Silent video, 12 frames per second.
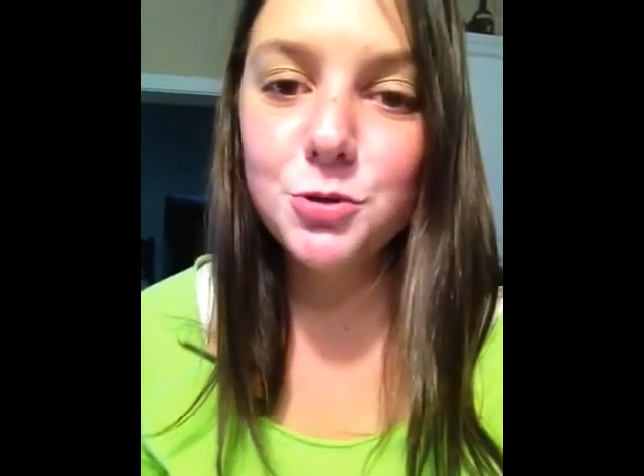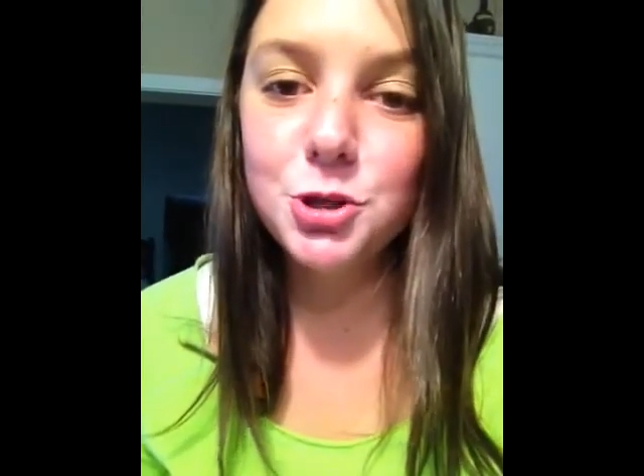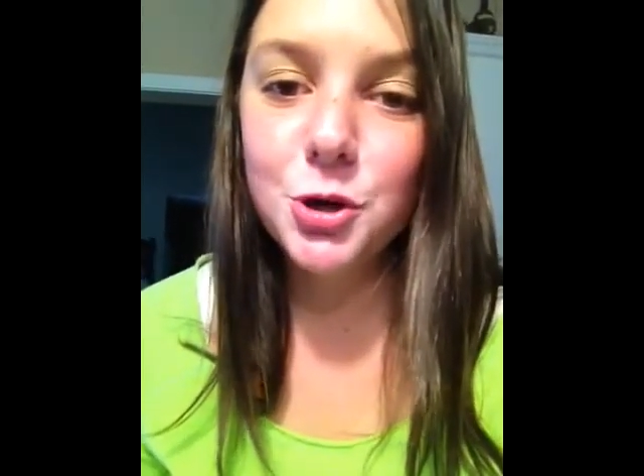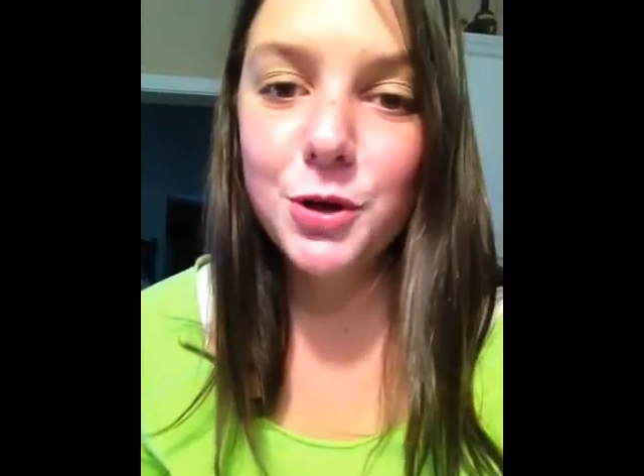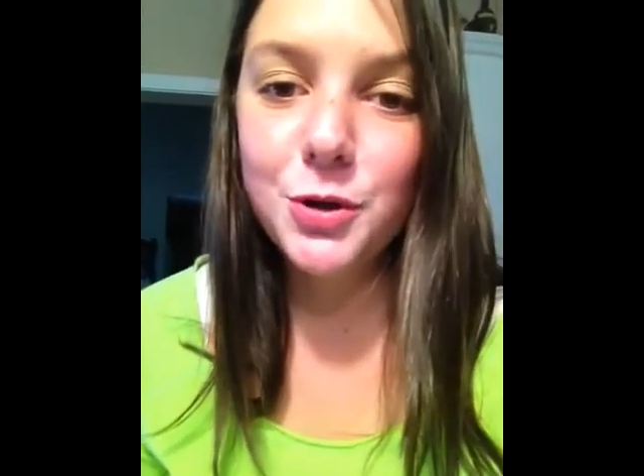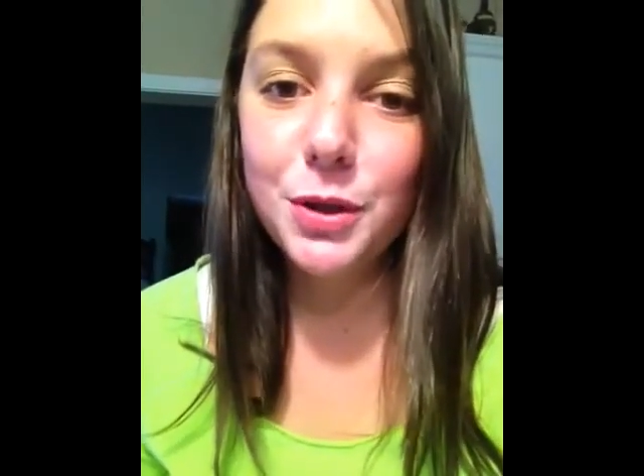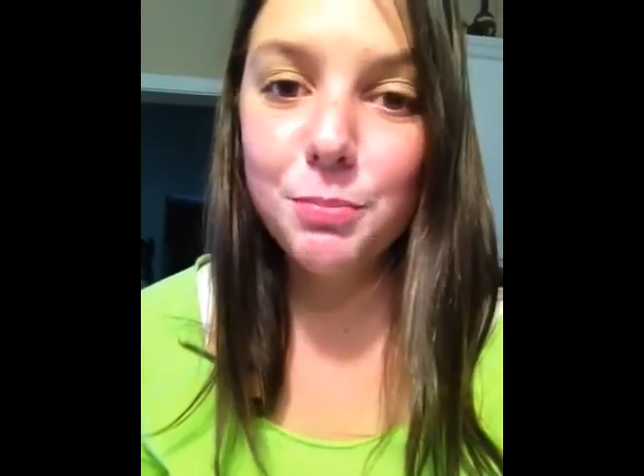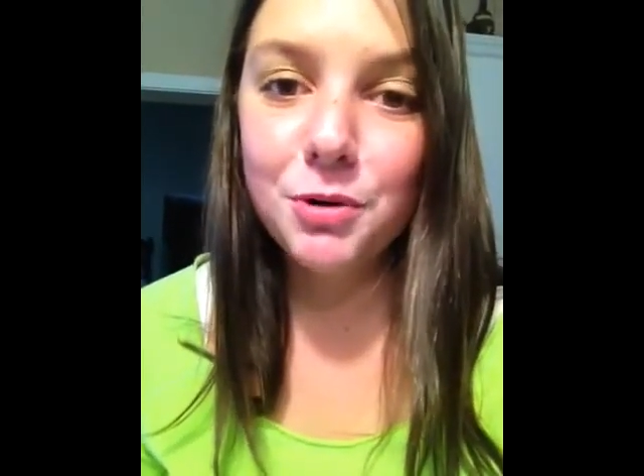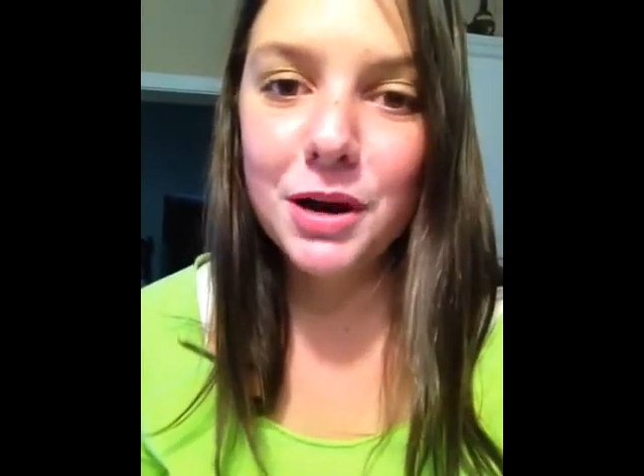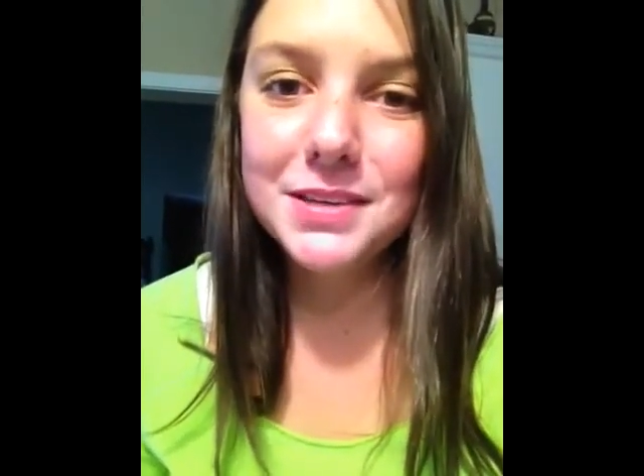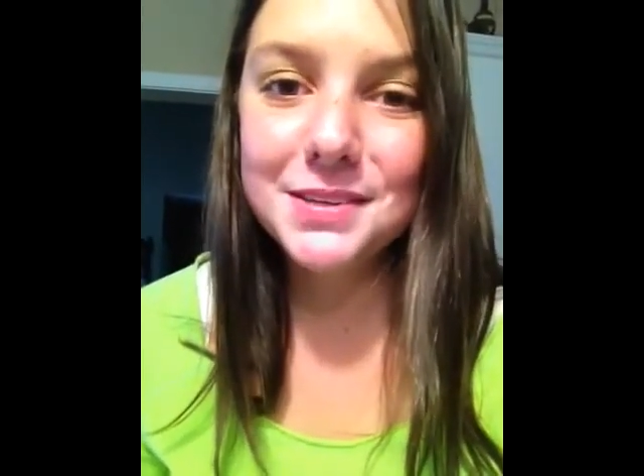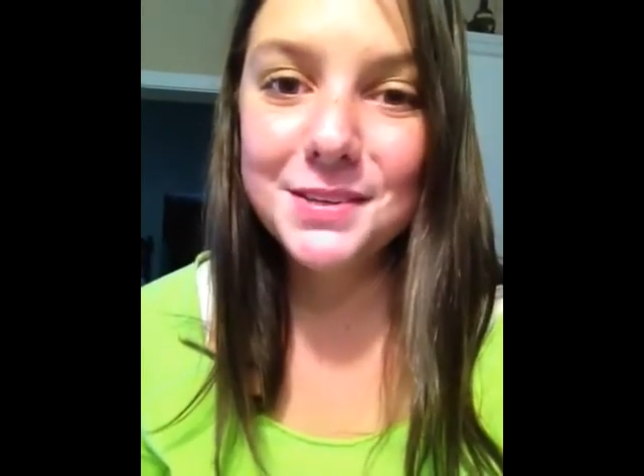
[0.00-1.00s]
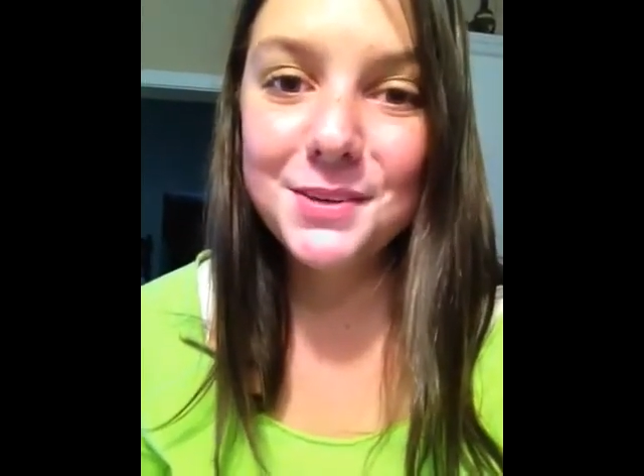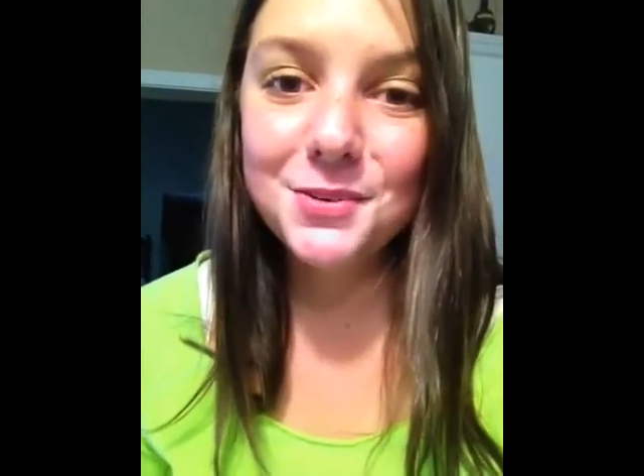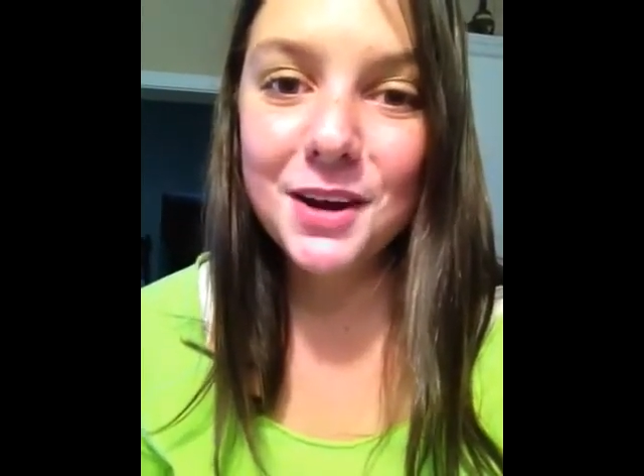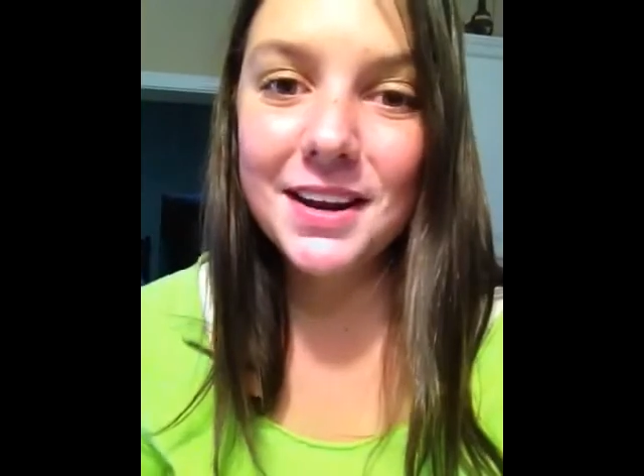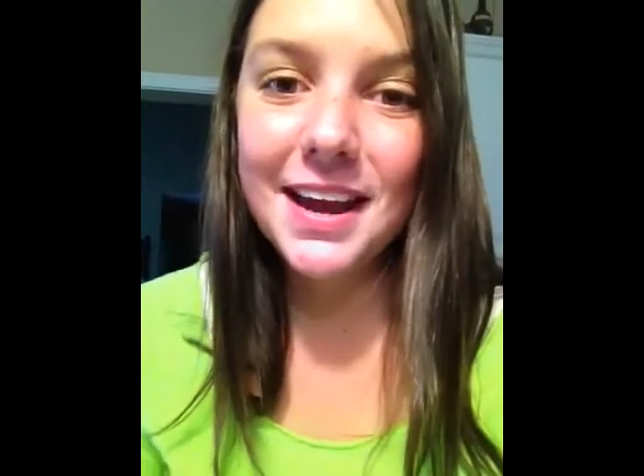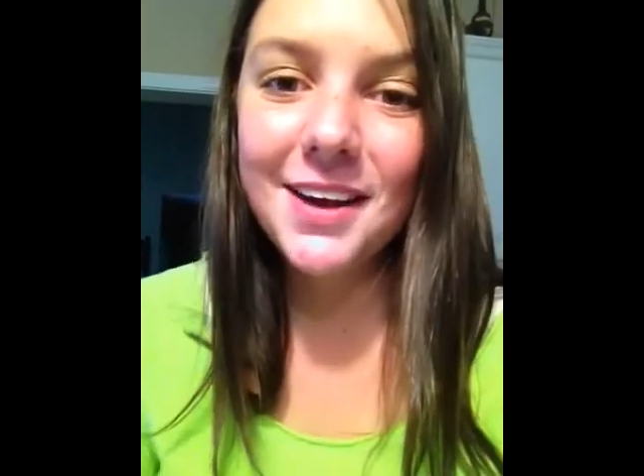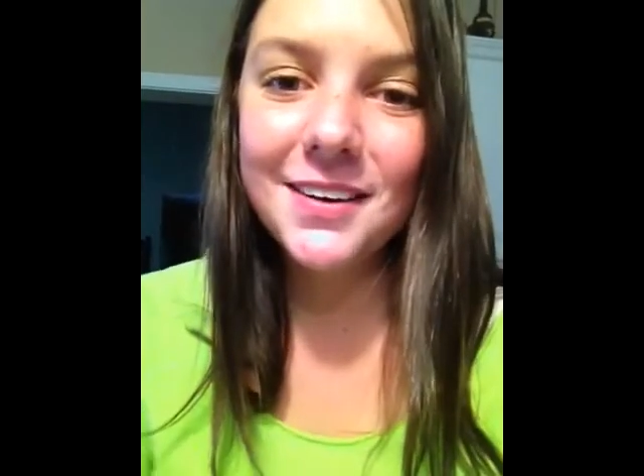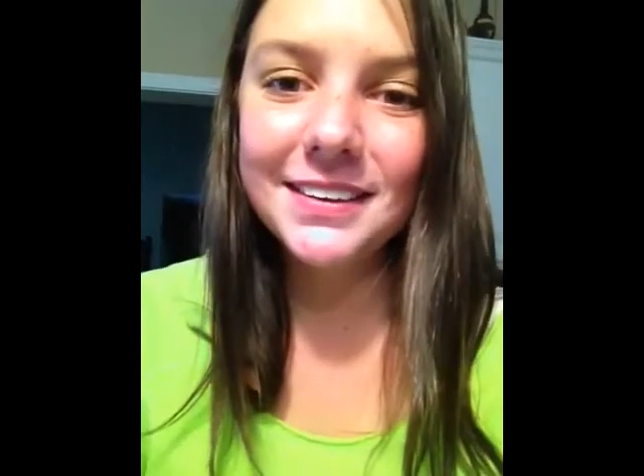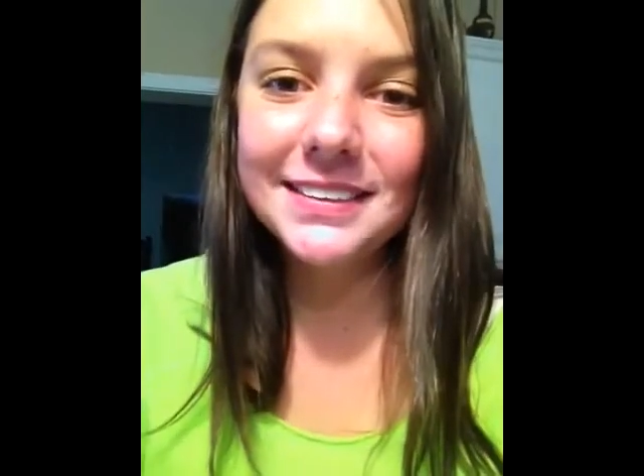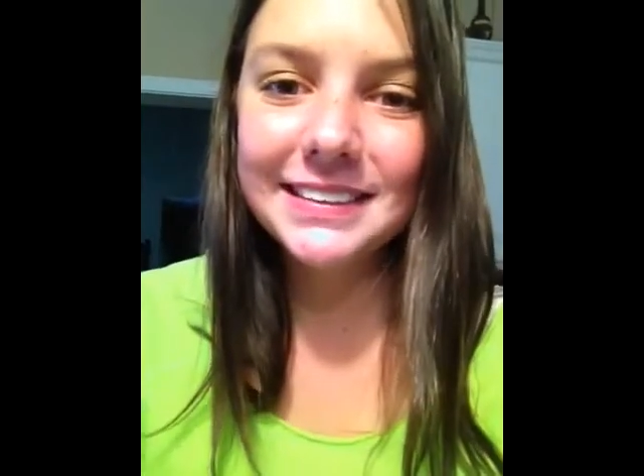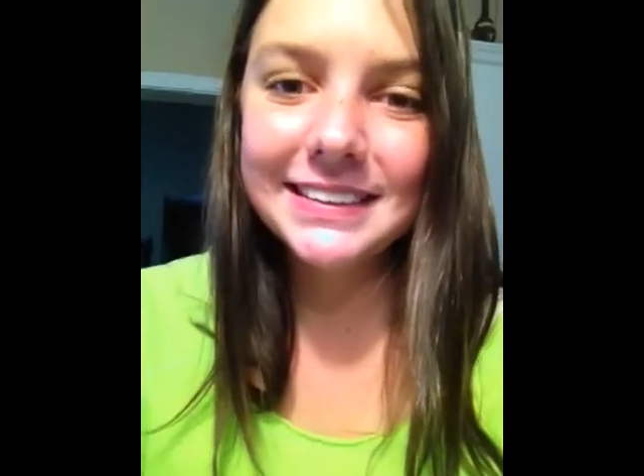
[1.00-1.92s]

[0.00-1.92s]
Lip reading: show you the present right now.